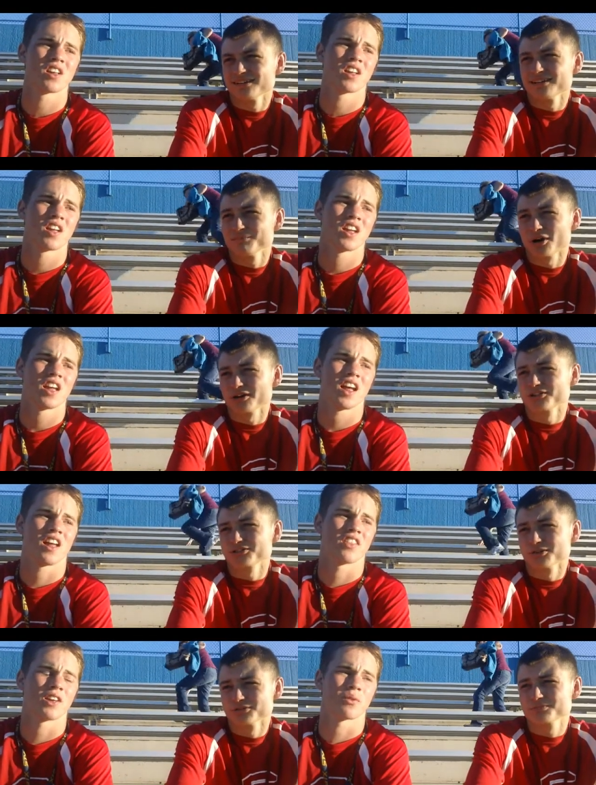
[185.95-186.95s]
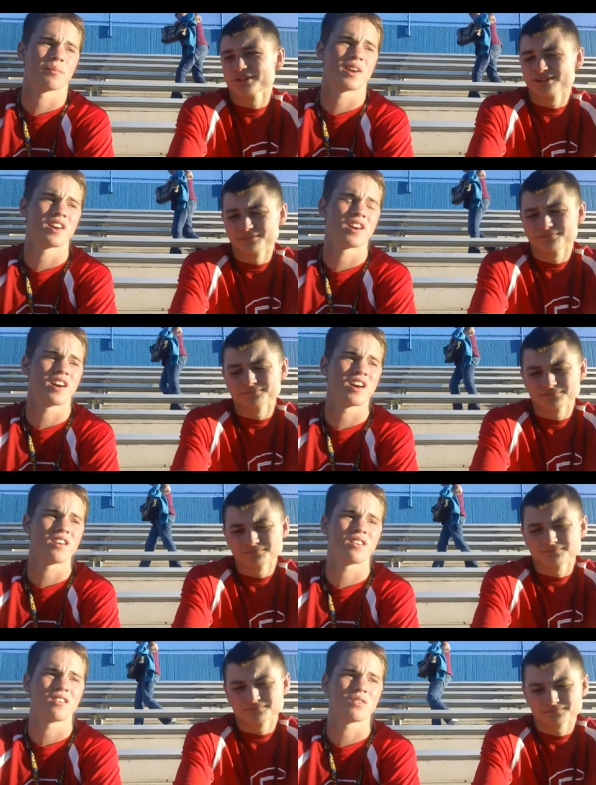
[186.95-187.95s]
Speaker 1: and, and then we made
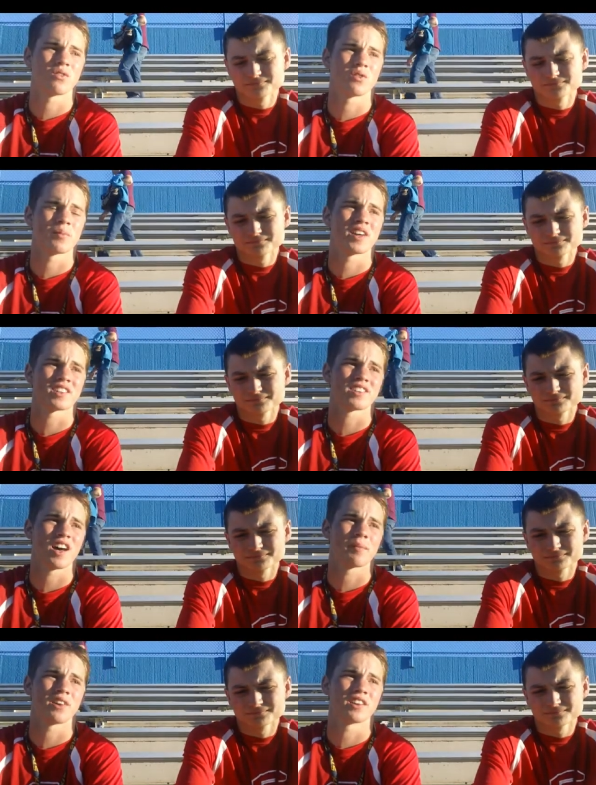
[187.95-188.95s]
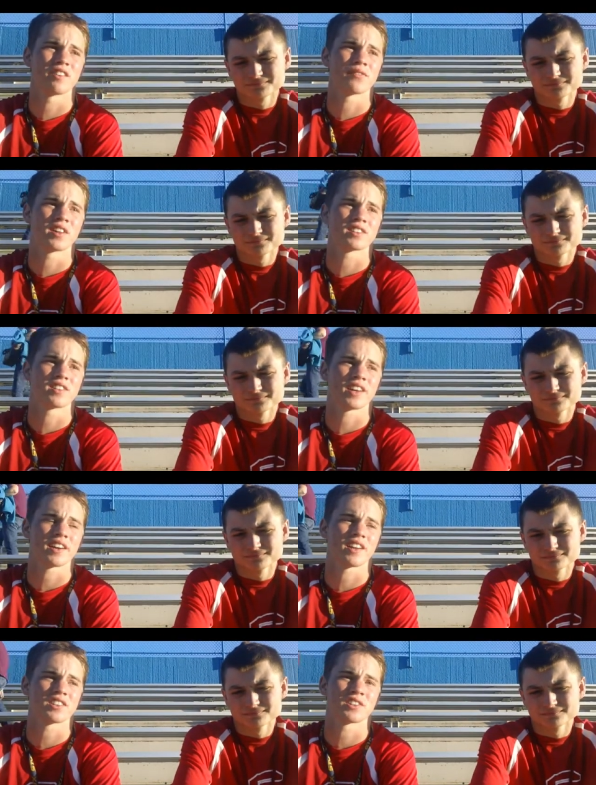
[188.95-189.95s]
a we made a stop on defense, and that
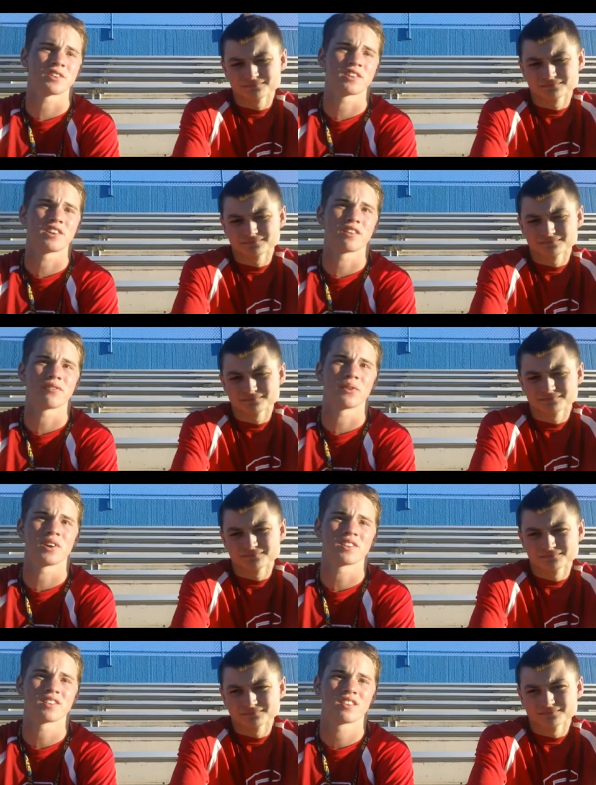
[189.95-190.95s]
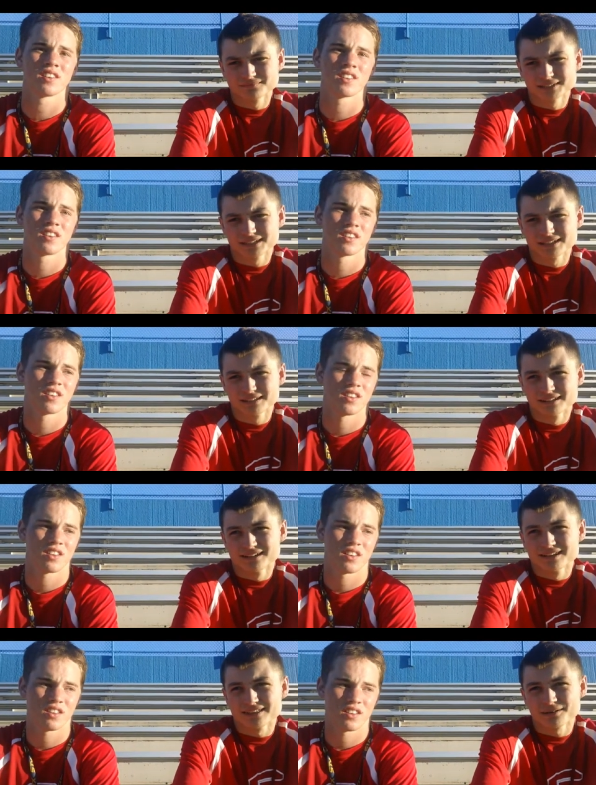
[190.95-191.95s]
kind of sealed the deal for us. Yeah.
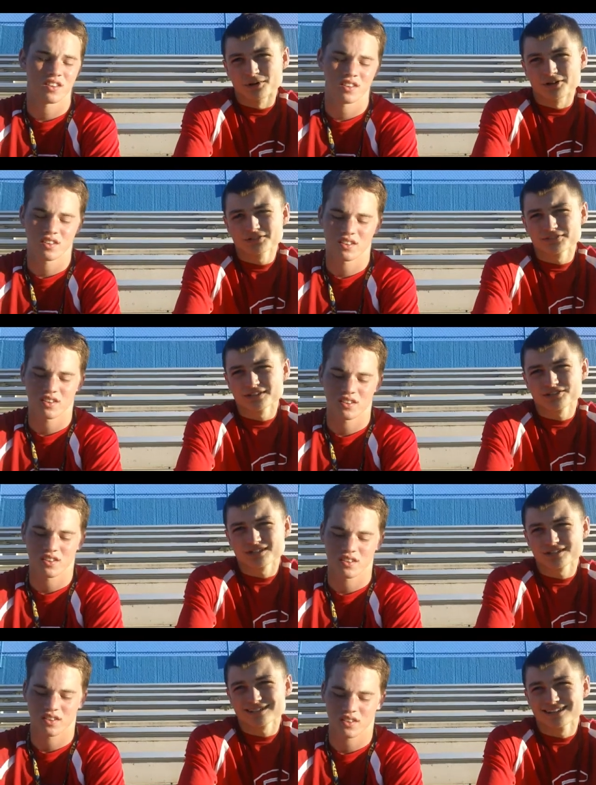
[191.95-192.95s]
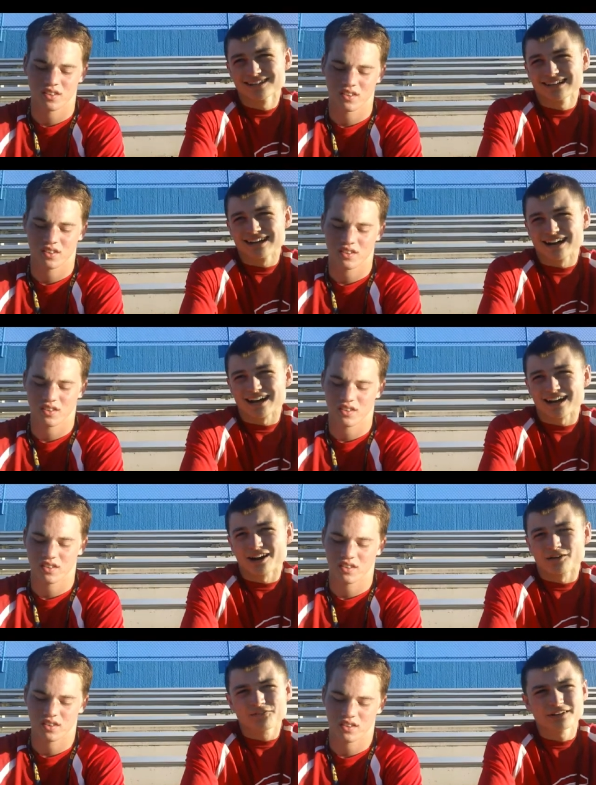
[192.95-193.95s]
Speaker 2: I think most of it is just I
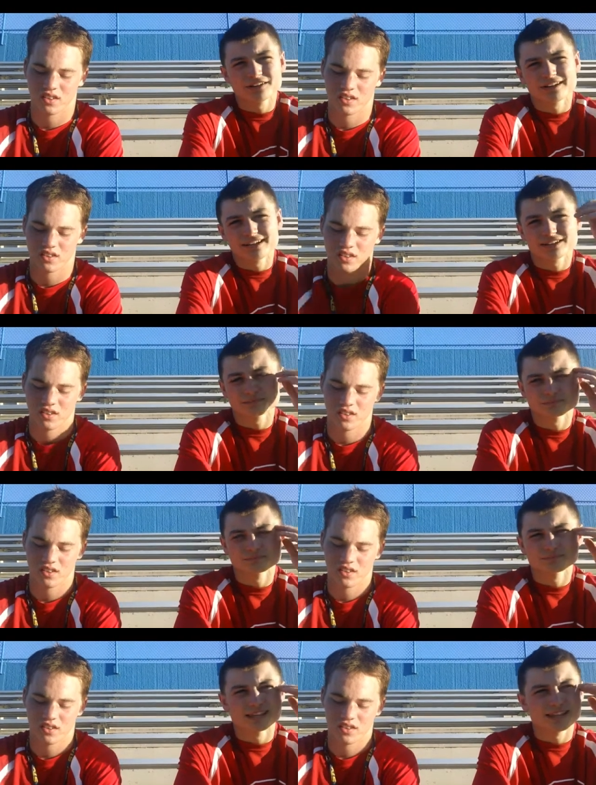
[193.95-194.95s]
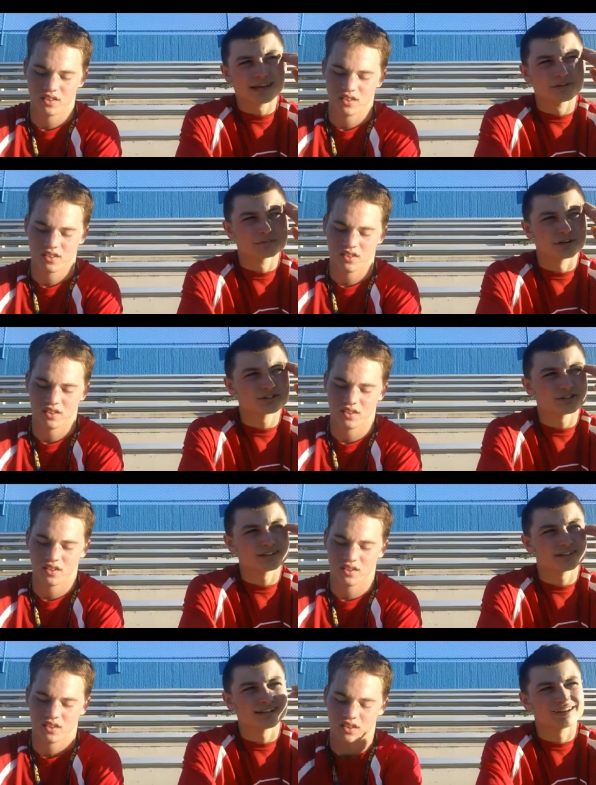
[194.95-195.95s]
don't feel like it was much
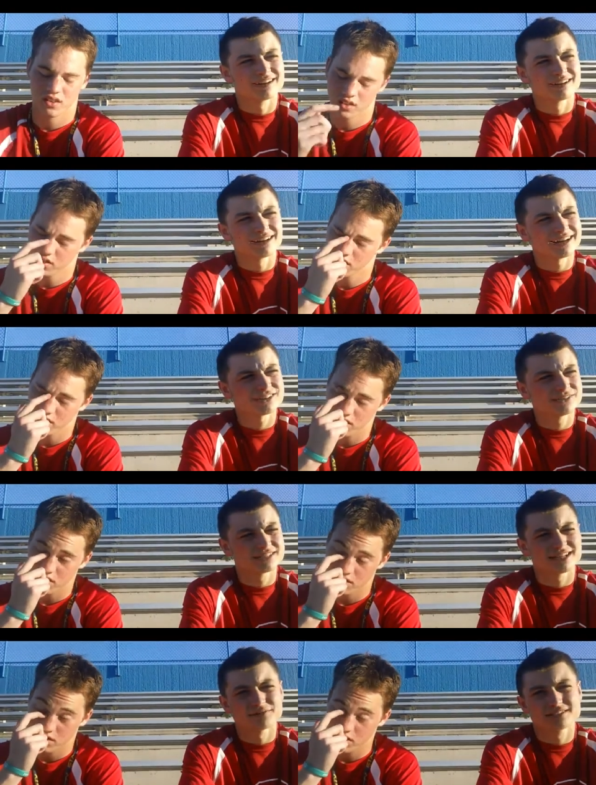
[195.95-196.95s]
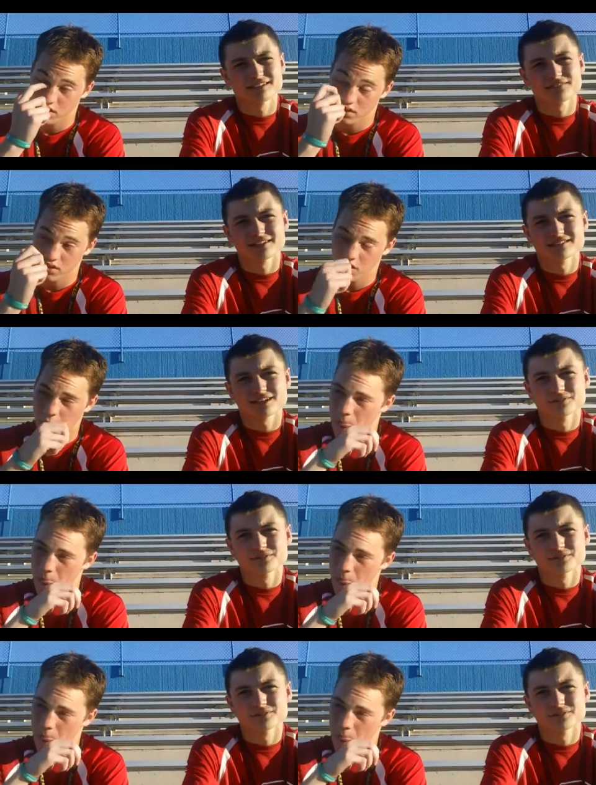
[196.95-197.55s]
like uh, I guess you could say it was defense that